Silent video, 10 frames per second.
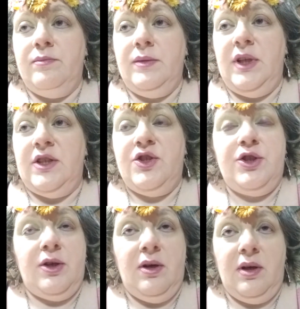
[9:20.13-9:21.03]
It's
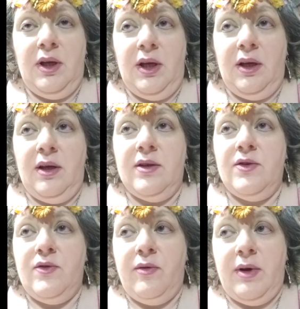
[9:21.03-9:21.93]
shocking, it's
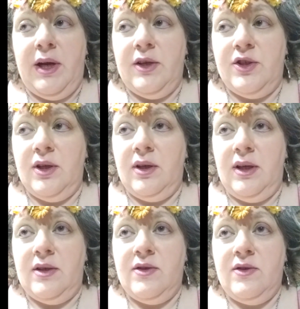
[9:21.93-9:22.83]
tragic,
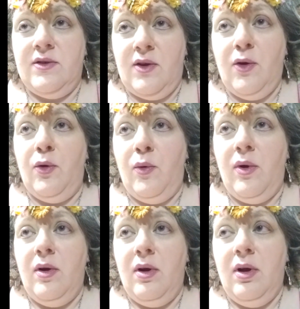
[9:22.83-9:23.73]
it's
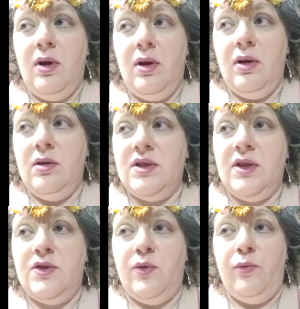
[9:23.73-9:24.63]

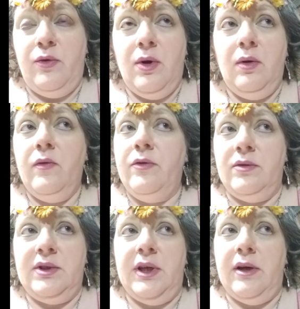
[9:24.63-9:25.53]
such a wrongful
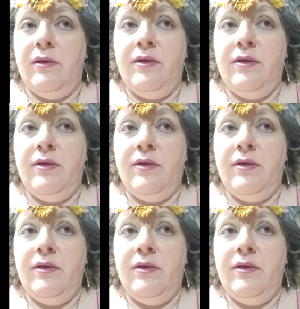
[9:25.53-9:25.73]
death.